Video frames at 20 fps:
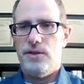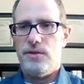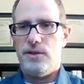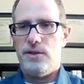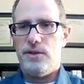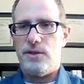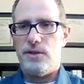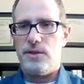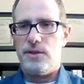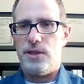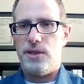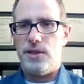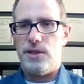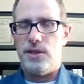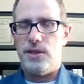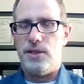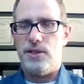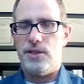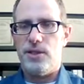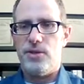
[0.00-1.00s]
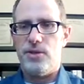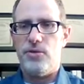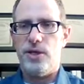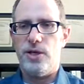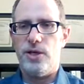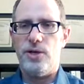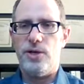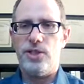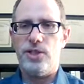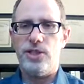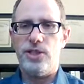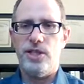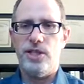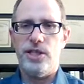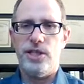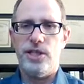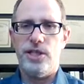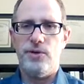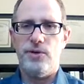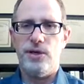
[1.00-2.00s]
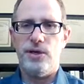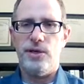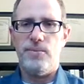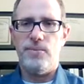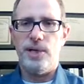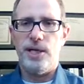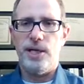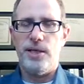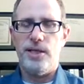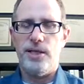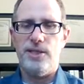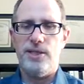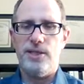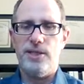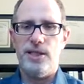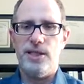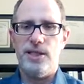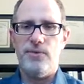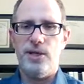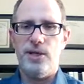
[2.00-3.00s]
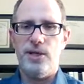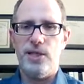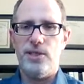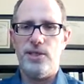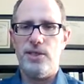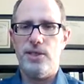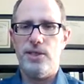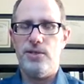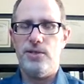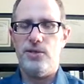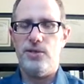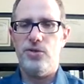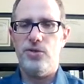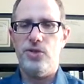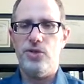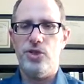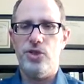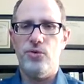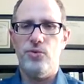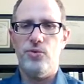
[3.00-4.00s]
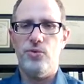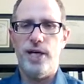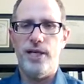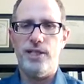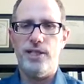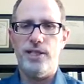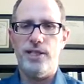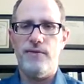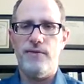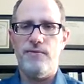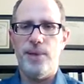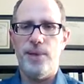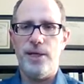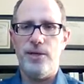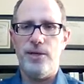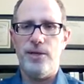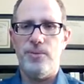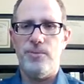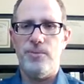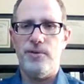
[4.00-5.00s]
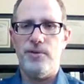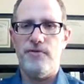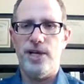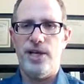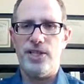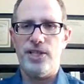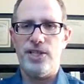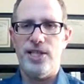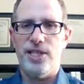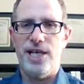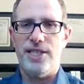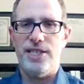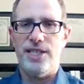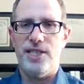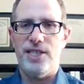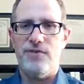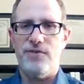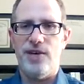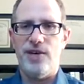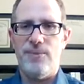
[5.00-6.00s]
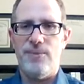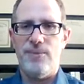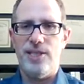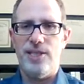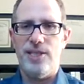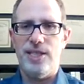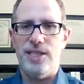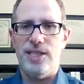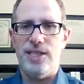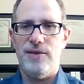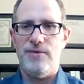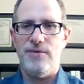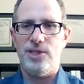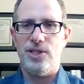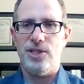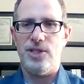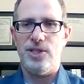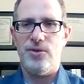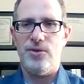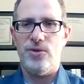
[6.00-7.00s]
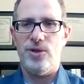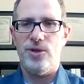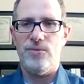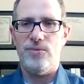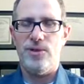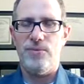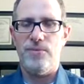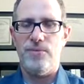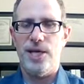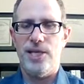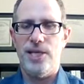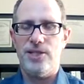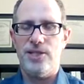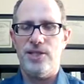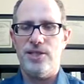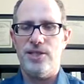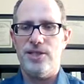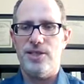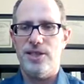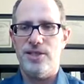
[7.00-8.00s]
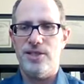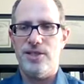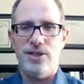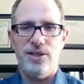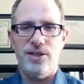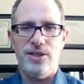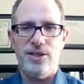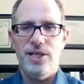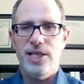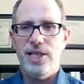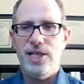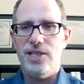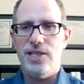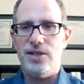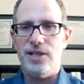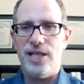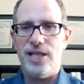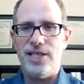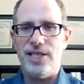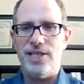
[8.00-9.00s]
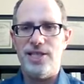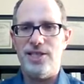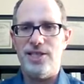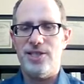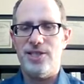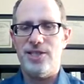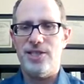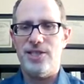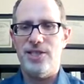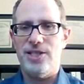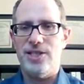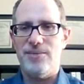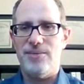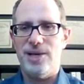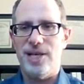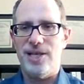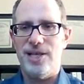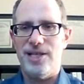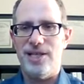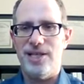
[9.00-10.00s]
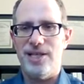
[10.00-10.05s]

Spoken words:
Okay, and here's a quick question here by Linda, and then we'll get to YouTube. Why does the medical profession not test vitamin D levels on the autoimmune patients? And your guess is as good as mine.